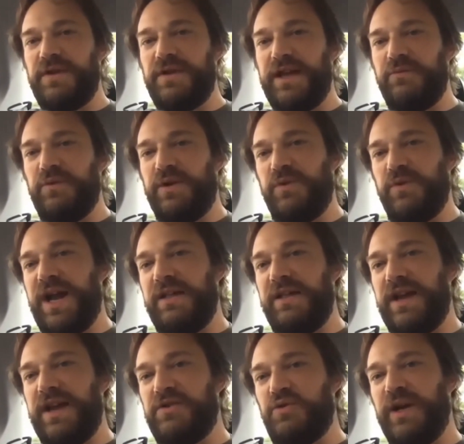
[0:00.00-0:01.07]
like when I
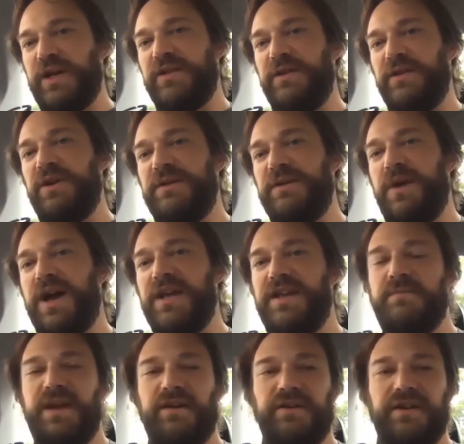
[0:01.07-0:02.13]
like read my
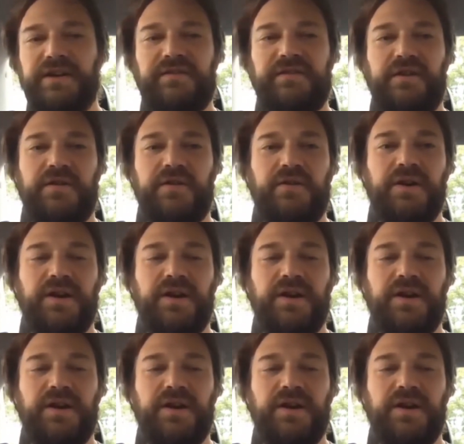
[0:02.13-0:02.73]
email. And so,